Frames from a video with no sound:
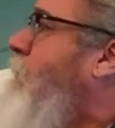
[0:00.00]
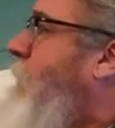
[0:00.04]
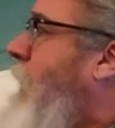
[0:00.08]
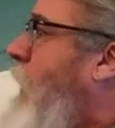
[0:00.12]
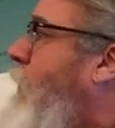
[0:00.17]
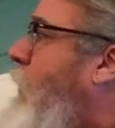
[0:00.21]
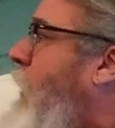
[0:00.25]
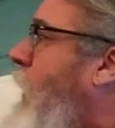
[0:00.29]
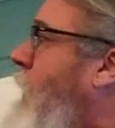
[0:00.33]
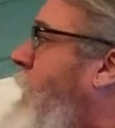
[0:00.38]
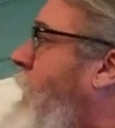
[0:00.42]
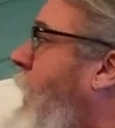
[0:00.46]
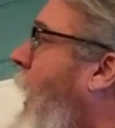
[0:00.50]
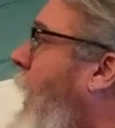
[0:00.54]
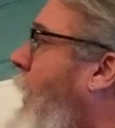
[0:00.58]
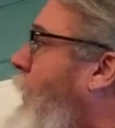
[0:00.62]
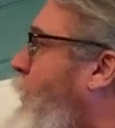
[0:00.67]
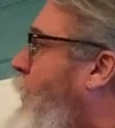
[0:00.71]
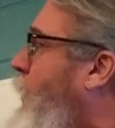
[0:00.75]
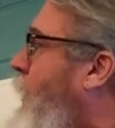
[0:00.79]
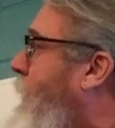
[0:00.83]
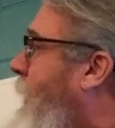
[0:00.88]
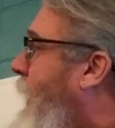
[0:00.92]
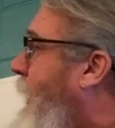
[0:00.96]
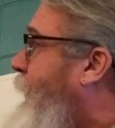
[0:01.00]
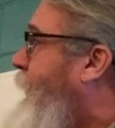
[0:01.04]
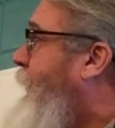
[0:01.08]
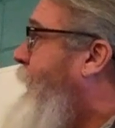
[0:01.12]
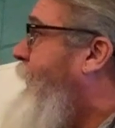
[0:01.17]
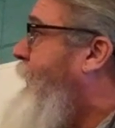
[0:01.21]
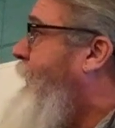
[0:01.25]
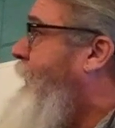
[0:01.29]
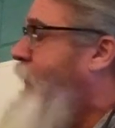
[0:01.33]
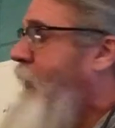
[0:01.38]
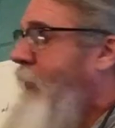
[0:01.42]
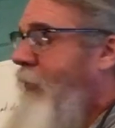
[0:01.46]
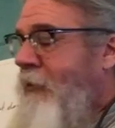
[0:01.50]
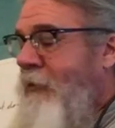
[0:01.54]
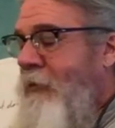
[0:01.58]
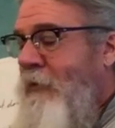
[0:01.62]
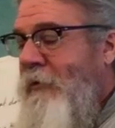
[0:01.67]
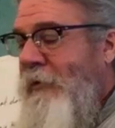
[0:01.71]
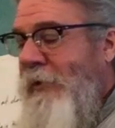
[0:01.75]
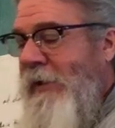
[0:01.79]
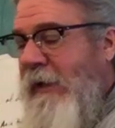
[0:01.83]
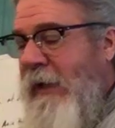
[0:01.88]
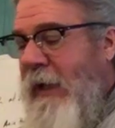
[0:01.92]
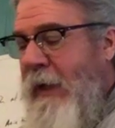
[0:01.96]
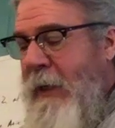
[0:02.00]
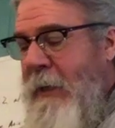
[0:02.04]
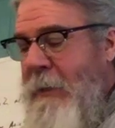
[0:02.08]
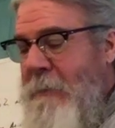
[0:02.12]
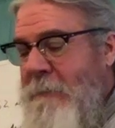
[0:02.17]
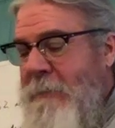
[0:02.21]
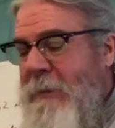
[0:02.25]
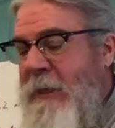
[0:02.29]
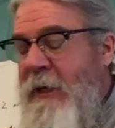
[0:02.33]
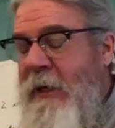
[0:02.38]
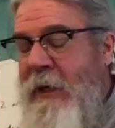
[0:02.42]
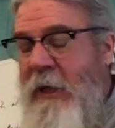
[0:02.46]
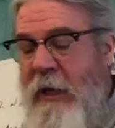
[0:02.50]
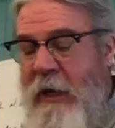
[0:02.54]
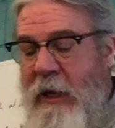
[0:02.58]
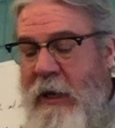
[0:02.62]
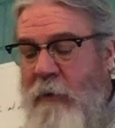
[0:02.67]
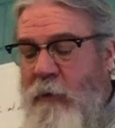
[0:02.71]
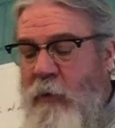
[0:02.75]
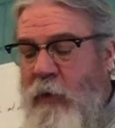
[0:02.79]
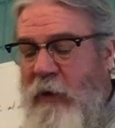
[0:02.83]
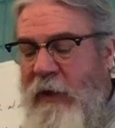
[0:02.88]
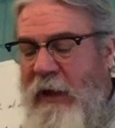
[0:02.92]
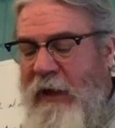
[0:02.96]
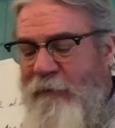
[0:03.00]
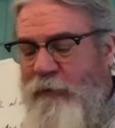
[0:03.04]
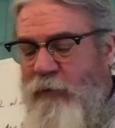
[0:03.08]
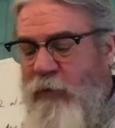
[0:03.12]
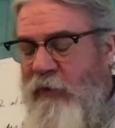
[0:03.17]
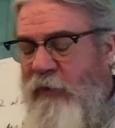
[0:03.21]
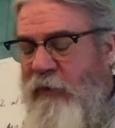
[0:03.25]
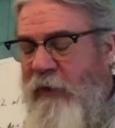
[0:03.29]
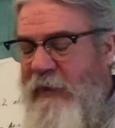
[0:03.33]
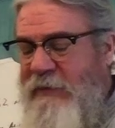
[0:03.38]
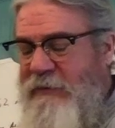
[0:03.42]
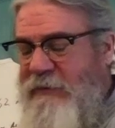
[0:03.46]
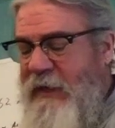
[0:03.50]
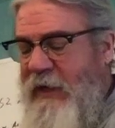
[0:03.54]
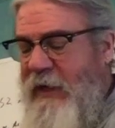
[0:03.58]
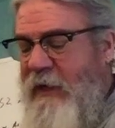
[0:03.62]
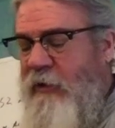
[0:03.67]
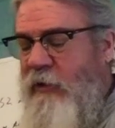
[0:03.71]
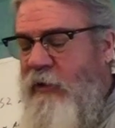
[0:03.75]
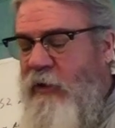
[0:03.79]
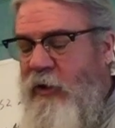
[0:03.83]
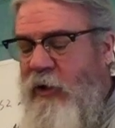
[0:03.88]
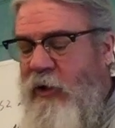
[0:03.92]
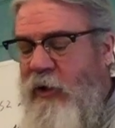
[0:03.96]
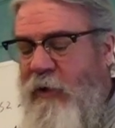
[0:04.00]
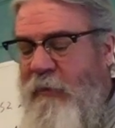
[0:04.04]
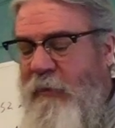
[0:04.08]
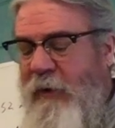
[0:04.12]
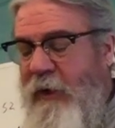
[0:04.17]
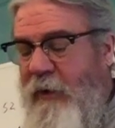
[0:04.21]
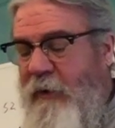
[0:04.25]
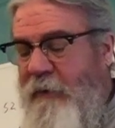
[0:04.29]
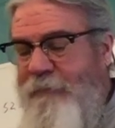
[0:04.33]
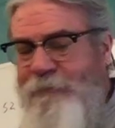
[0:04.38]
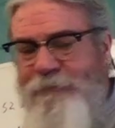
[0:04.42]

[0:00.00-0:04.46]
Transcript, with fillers: I, want to talk to you about this. Okay? And we're left with Lysander and Hermia.